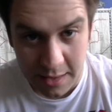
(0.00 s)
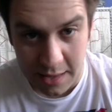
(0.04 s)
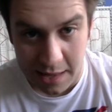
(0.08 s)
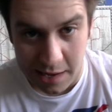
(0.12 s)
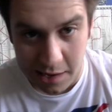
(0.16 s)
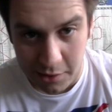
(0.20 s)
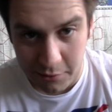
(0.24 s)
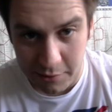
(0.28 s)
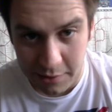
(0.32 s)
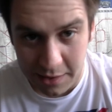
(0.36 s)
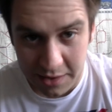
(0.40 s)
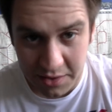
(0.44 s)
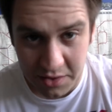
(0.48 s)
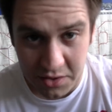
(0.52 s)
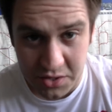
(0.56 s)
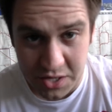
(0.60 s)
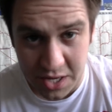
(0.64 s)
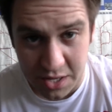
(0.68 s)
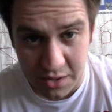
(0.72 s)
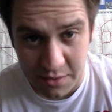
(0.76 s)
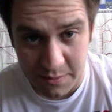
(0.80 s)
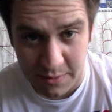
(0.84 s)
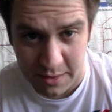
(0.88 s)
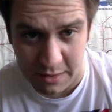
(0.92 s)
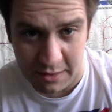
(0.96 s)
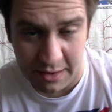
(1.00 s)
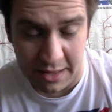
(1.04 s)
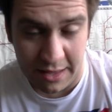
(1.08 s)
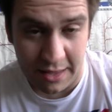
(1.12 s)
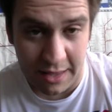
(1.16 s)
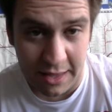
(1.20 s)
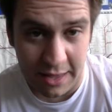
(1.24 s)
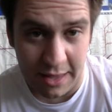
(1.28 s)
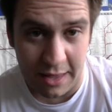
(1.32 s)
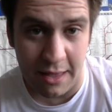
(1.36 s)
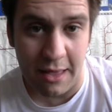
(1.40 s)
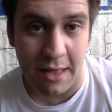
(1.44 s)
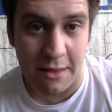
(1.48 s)
Hello, ladies and gentlemen, Nick
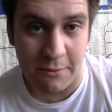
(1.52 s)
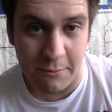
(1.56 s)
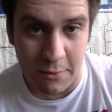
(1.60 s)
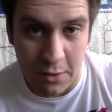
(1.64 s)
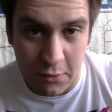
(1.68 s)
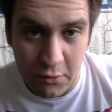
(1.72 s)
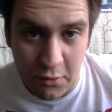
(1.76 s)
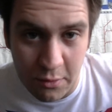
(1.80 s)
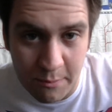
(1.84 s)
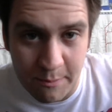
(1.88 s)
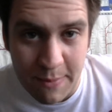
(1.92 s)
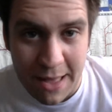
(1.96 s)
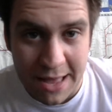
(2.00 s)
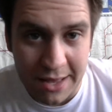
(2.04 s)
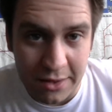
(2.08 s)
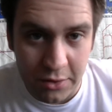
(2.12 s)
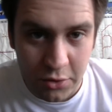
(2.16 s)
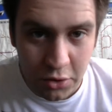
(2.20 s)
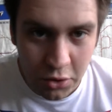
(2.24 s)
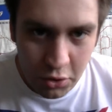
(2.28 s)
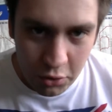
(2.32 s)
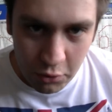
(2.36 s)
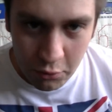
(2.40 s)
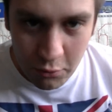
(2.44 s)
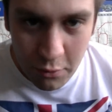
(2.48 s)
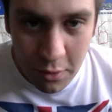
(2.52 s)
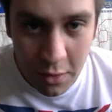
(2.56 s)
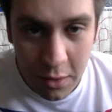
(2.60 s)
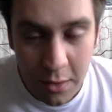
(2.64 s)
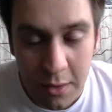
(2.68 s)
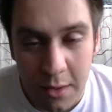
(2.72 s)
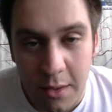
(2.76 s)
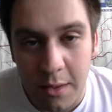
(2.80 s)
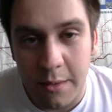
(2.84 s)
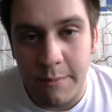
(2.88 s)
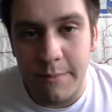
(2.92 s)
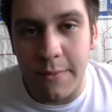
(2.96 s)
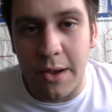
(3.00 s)
here, and welcome back to
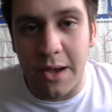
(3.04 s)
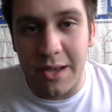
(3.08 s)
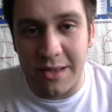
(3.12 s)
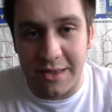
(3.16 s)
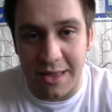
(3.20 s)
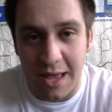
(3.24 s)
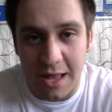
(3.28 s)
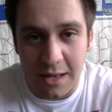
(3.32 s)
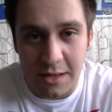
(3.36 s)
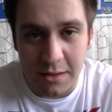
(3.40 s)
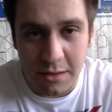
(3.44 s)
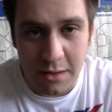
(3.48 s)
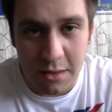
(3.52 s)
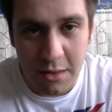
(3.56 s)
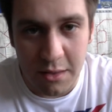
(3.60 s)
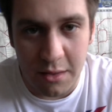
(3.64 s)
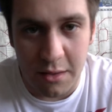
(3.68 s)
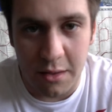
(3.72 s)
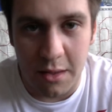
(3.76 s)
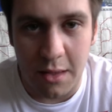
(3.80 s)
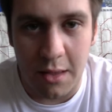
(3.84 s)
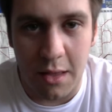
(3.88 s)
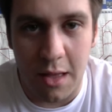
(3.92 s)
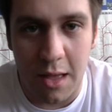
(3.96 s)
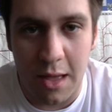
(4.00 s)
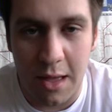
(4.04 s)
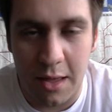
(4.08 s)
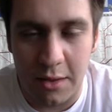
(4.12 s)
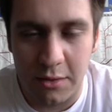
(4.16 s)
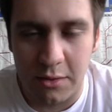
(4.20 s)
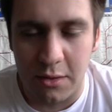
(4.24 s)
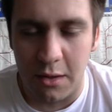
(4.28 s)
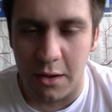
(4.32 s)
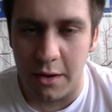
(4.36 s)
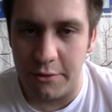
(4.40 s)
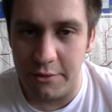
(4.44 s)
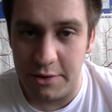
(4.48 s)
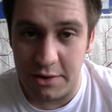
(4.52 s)
my Dan's
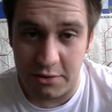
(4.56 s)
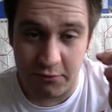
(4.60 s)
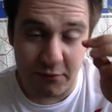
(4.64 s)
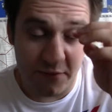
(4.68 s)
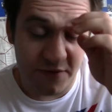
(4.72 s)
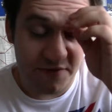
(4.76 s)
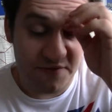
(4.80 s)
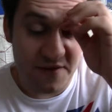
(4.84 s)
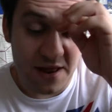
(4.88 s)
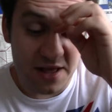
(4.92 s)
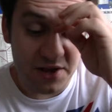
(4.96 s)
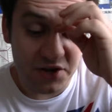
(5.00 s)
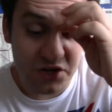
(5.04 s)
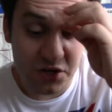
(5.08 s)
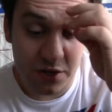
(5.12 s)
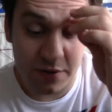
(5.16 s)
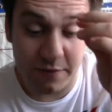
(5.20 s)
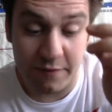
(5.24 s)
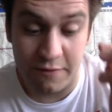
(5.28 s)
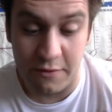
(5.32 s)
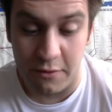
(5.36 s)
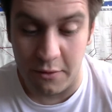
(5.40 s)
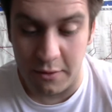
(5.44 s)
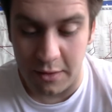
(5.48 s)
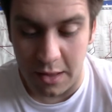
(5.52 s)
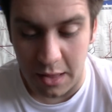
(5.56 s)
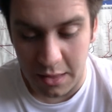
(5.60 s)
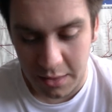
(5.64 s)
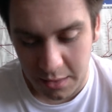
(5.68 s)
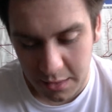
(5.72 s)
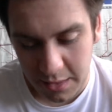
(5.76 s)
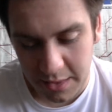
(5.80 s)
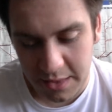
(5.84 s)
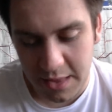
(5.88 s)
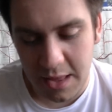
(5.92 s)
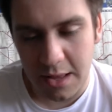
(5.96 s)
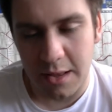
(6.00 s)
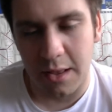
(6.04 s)
Diaries Reflection vlog. As
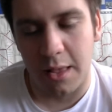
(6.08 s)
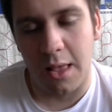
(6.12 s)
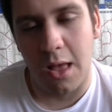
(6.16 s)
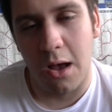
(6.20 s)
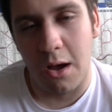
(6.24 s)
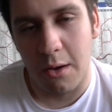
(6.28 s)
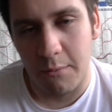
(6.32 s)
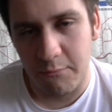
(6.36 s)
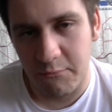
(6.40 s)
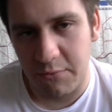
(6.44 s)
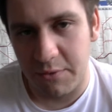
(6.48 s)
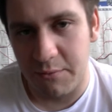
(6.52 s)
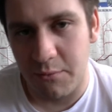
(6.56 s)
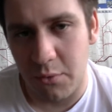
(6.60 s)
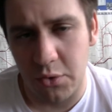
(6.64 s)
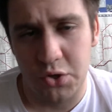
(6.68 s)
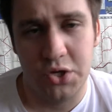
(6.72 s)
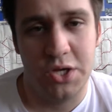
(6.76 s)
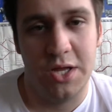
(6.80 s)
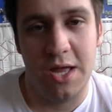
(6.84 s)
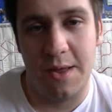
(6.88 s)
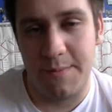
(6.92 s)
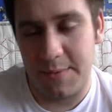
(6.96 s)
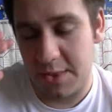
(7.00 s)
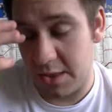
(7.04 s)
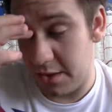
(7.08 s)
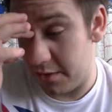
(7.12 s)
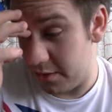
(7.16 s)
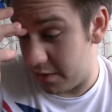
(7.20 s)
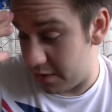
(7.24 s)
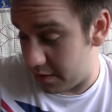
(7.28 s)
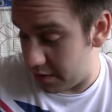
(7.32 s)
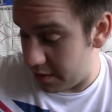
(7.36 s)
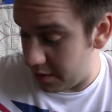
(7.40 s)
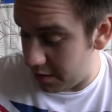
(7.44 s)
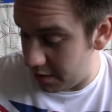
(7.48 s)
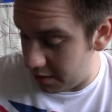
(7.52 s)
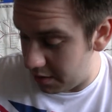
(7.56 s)
I said, I can't rewatch the
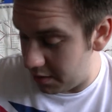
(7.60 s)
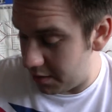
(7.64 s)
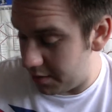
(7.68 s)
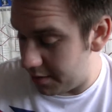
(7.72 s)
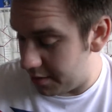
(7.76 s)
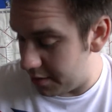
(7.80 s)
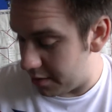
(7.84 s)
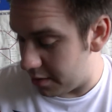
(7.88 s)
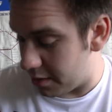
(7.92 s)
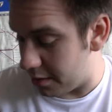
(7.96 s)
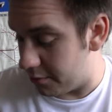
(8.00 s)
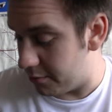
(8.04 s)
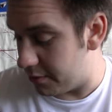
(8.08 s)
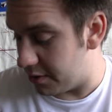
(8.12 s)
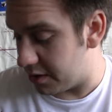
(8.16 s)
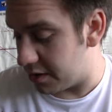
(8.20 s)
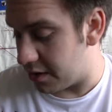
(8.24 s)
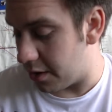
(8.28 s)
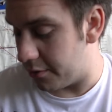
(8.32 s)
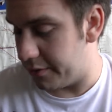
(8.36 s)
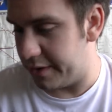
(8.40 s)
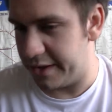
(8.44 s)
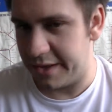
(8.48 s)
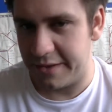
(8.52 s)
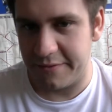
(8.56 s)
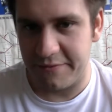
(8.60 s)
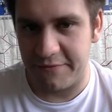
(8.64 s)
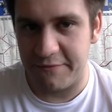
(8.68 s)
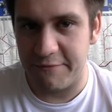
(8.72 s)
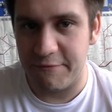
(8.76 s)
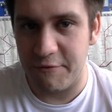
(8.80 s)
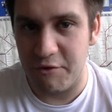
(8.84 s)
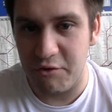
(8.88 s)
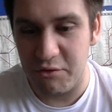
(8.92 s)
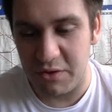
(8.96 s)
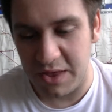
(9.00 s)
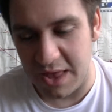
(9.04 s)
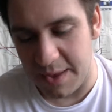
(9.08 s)
episodes. So we're going
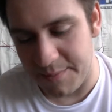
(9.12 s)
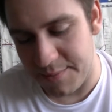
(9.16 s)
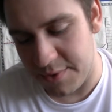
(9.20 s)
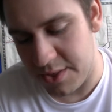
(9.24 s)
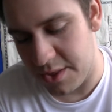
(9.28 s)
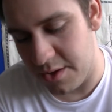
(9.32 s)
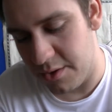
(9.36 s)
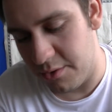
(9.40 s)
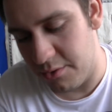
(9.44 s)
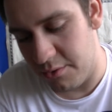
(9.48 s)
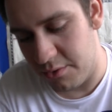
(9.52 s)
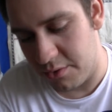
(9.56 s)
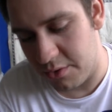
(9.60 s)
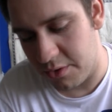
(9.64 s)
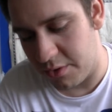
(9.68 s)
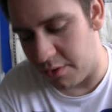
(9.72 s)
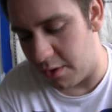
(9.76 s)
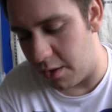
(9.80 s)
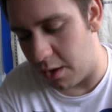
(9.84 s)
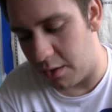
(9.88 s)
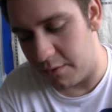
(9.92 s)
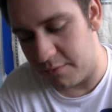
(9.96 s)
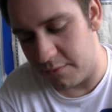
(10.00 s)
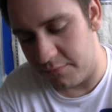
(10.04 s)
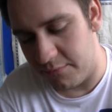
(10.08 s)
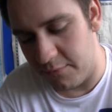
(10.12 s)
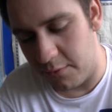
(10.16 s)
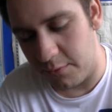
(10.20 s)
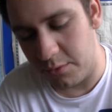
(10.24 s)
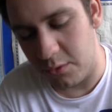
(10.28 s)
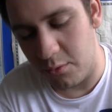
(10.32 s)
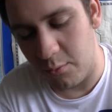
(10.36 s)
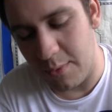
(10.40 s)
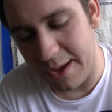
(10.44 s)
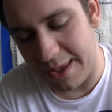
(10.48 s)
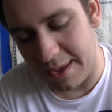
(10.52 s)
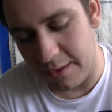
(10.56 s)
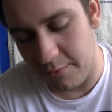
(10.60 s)
through the episodes from
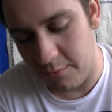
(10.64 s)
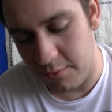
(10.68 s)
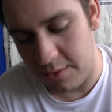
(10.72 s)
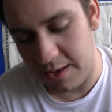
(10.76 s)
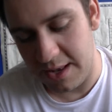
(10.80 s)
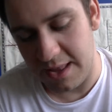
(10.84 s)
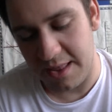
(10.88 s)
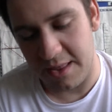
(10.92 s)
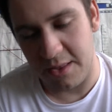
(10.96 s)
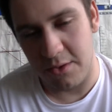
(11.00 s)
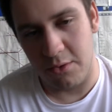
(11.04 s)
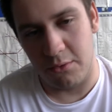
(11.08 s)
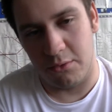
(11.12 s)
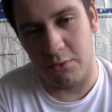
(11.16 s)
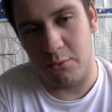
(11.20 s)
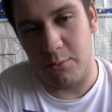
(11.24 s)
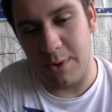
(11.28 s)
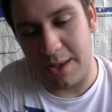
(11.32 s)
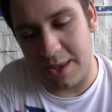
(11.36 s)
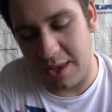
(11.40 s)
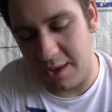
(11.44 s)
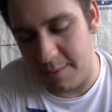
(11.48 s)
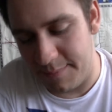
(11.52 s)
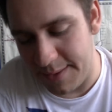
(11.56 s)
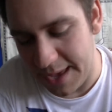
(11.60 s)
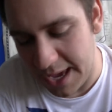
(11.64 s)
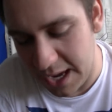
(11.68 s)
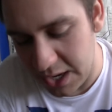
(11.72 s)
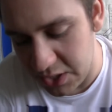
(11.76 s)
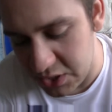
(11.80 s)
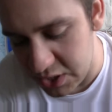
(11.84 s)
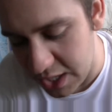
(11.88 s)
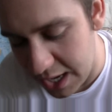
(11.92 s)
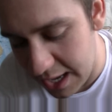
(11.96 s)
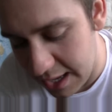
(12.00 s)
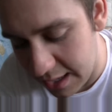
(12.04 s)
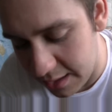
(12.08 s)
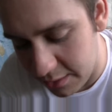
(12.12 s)
the listed on the wiki
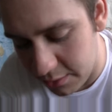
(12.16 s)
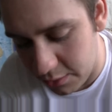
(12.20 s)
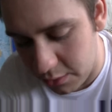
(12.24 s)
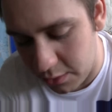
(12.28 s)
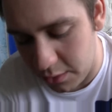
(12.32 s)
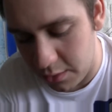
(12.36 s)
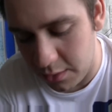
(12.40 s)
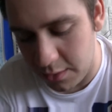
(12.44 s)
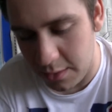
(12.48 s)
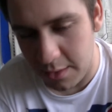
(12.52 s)
page, and